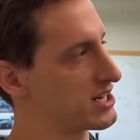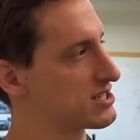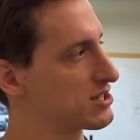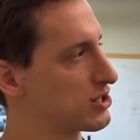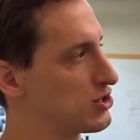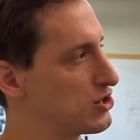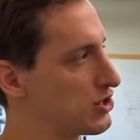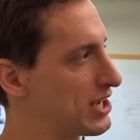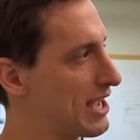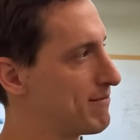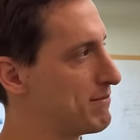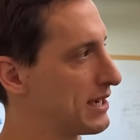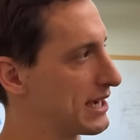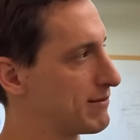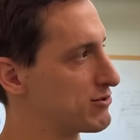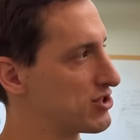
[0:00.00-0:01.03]
crew cab
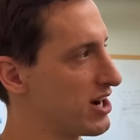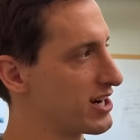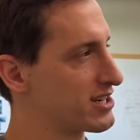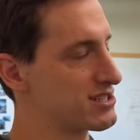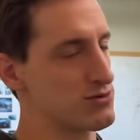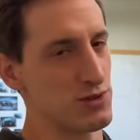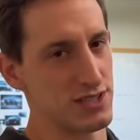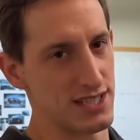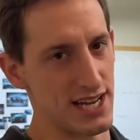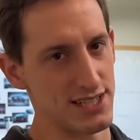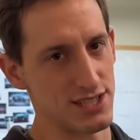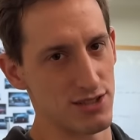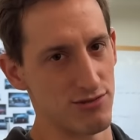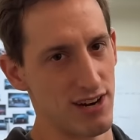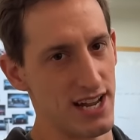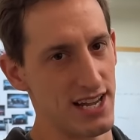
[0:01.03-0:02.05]
pickup trucks with Tesla
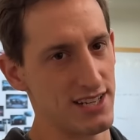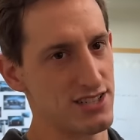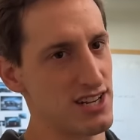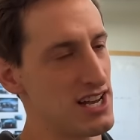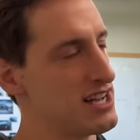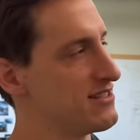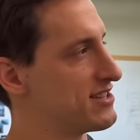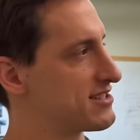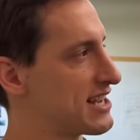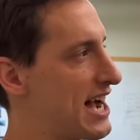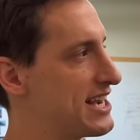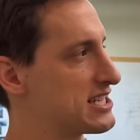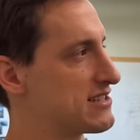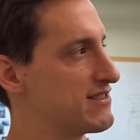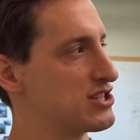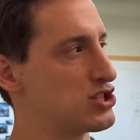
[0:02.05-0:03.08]
range, the size
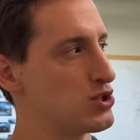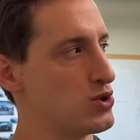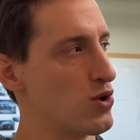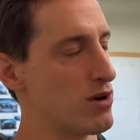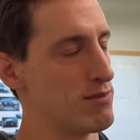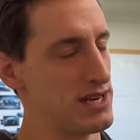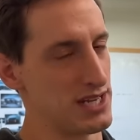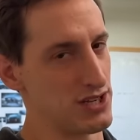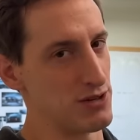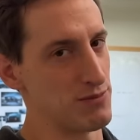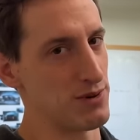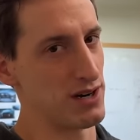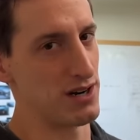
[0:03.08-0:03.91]
of a two-door Mini Cooper.